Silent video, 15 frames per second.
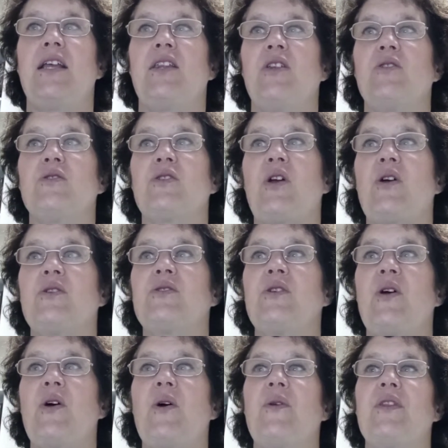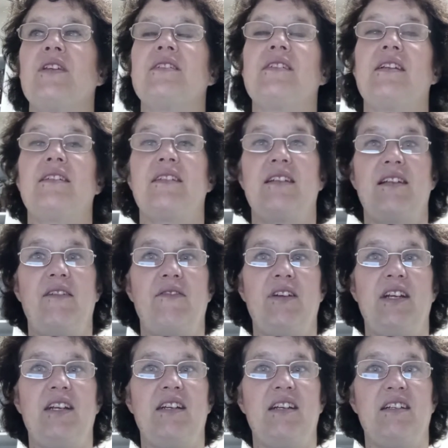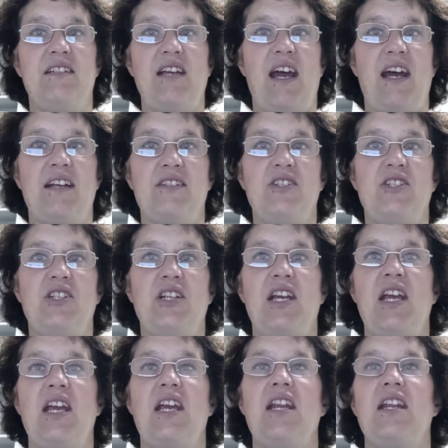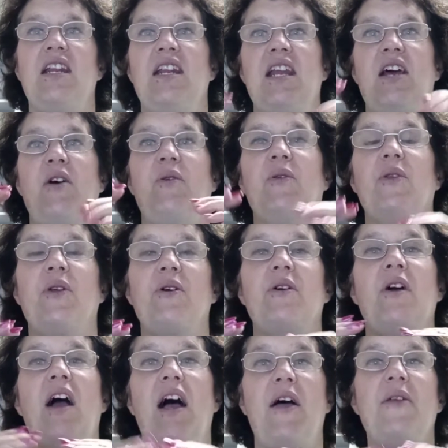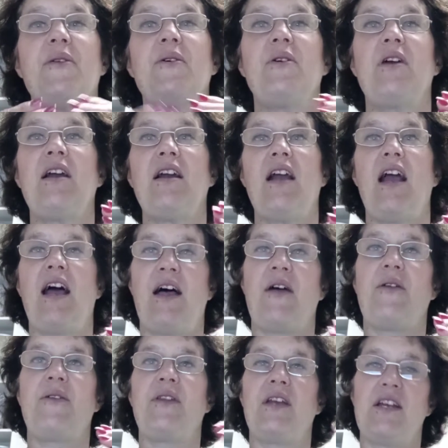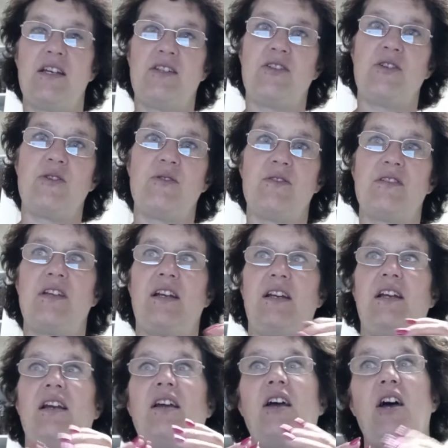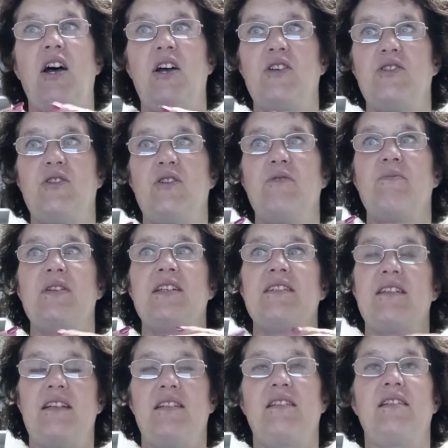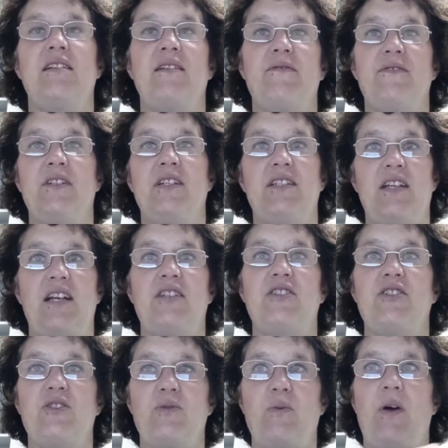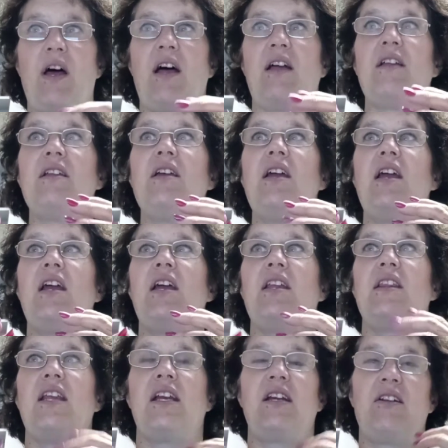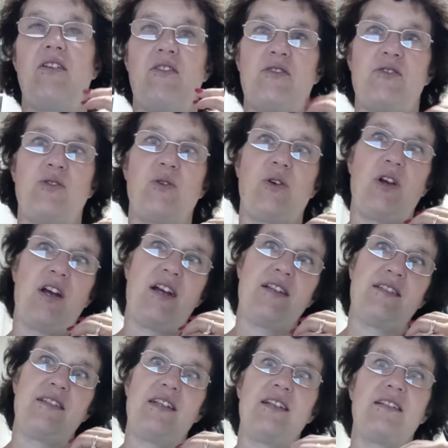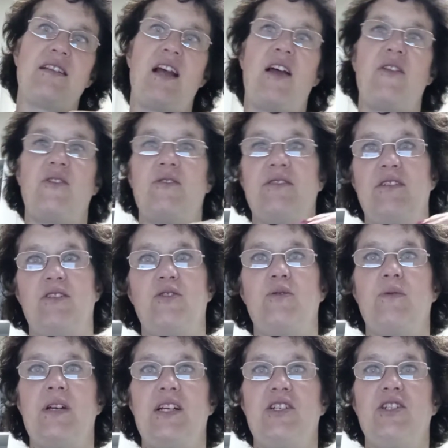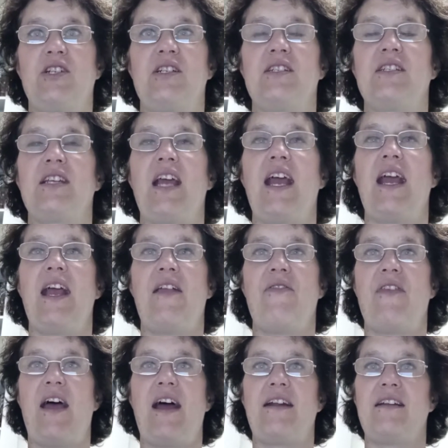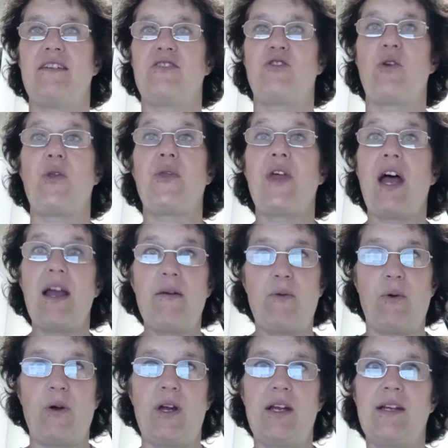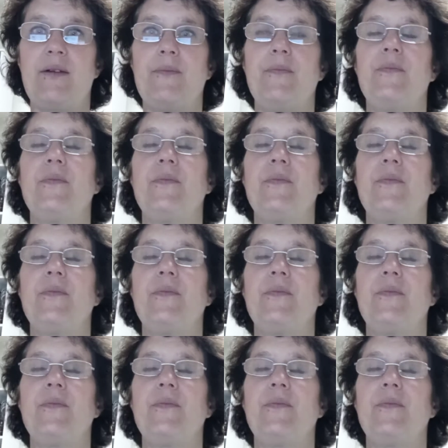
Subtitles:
There's also the sensitivity to touch. Now, there are other health issues that can cause you to be sensitive to touch as well. They can also cause these other situations, and that is your thyroid.